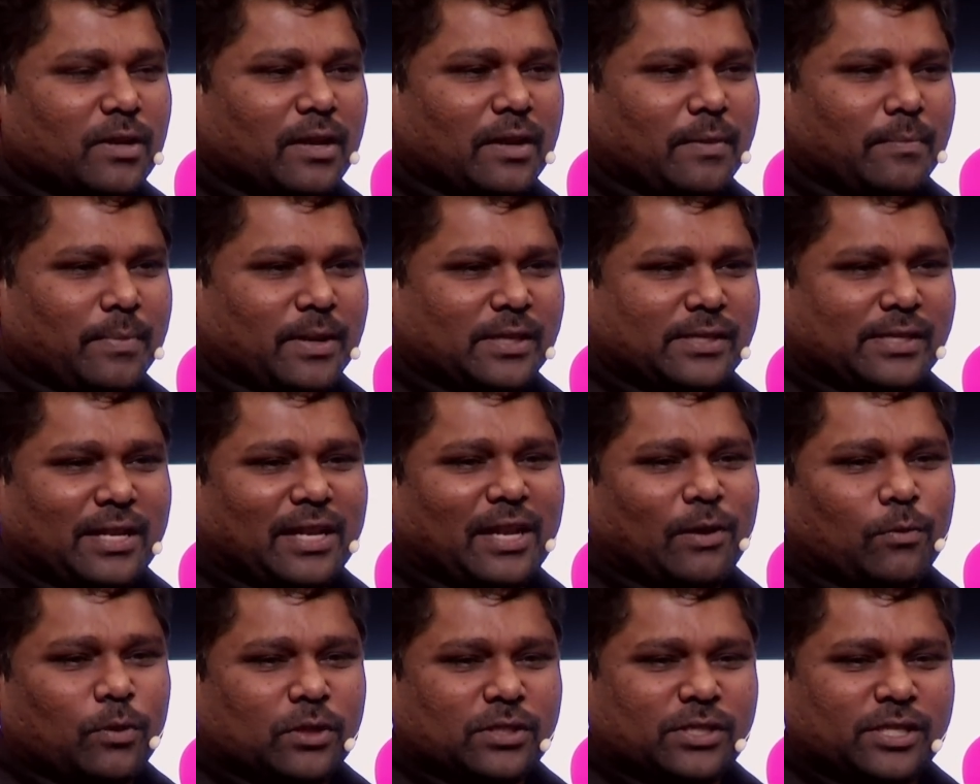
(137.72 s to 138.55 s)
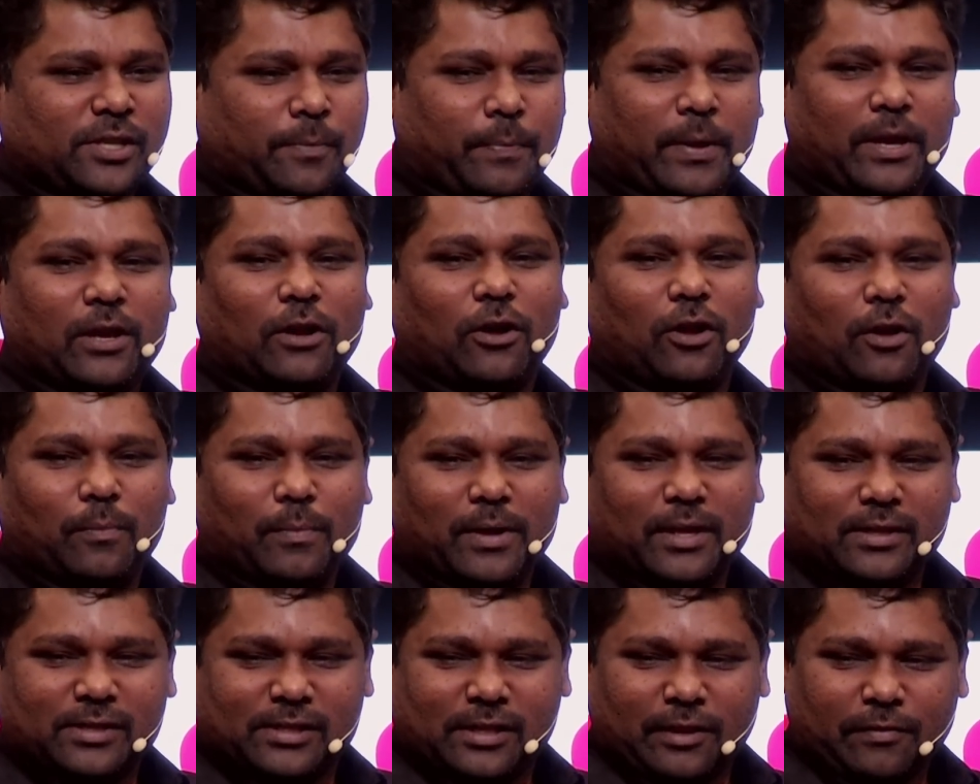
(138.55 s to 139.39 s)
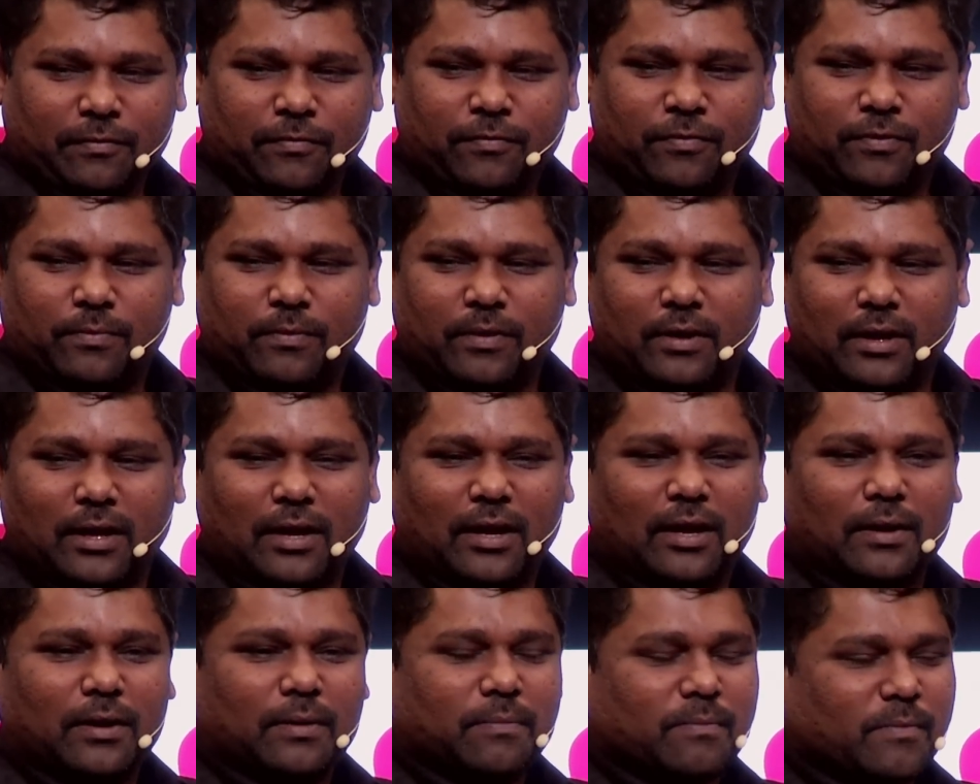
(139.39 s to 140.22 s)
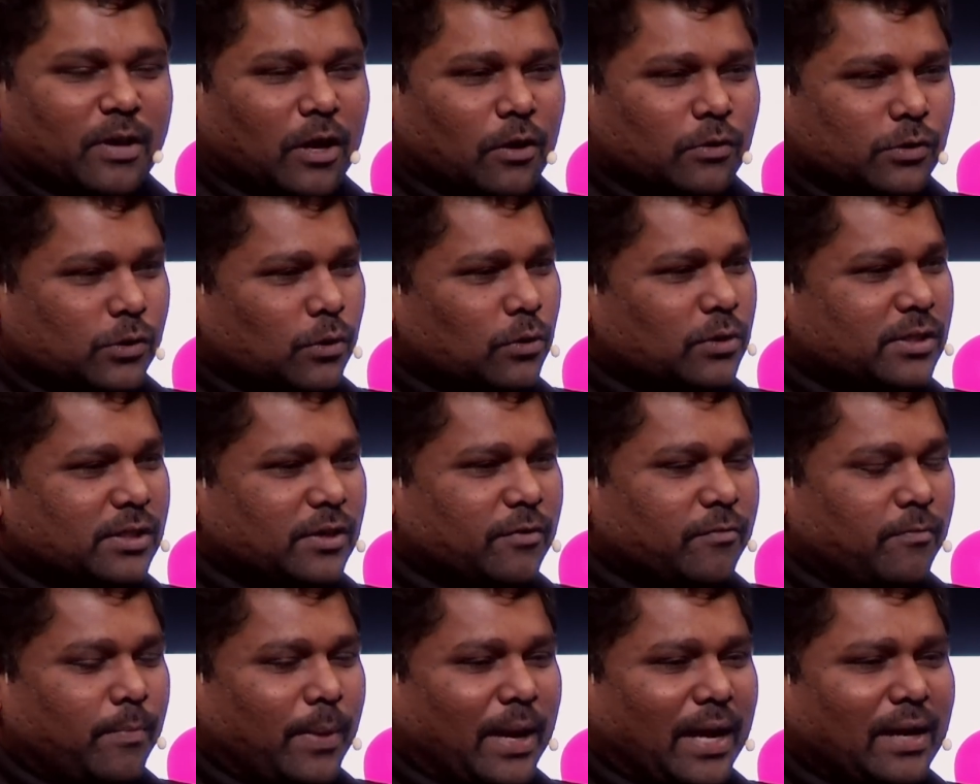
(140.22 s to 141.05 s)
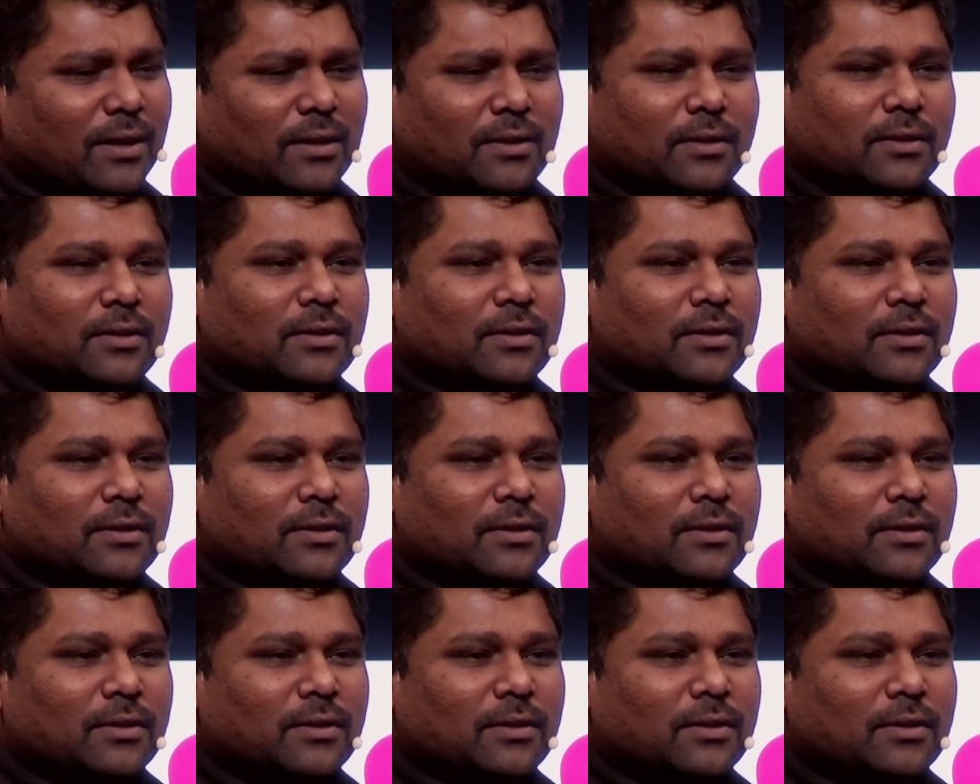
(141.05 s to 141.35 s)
basically, I was shipping all my stuff, household stuff back.